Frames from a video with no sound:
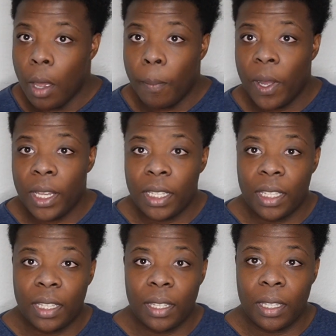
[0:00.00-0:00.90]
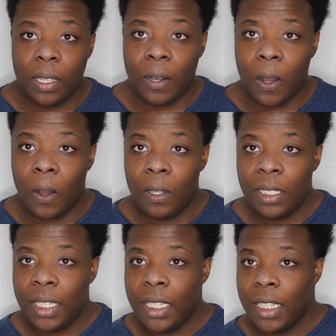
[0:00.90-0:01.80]
But
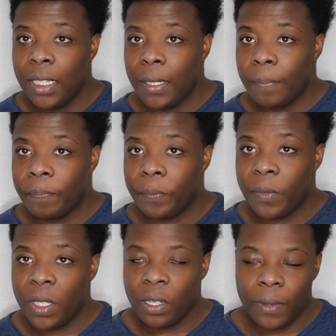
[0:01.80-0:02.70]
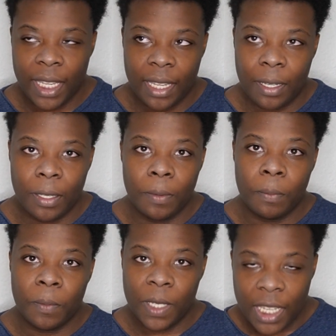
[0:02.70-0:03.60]
Ollie, you know,
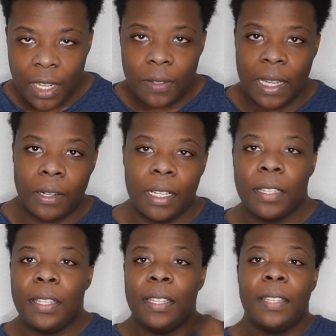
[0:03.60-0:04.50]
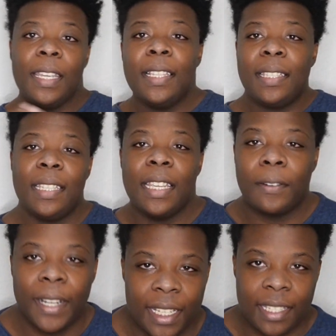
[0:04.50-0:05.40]
he goes out on, his
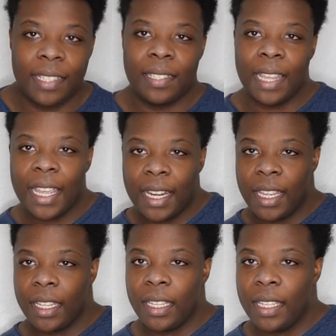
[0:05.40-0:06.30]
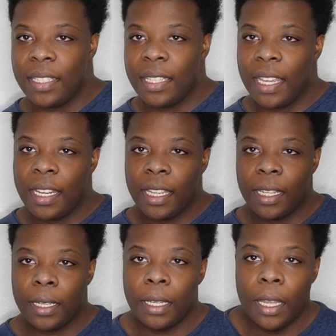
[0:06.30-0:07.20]
secret is he's
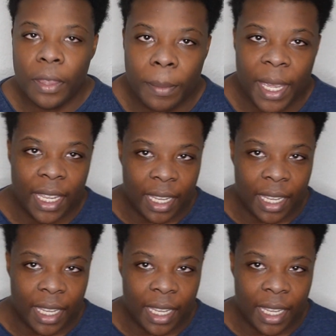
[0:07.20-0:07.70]
dating the main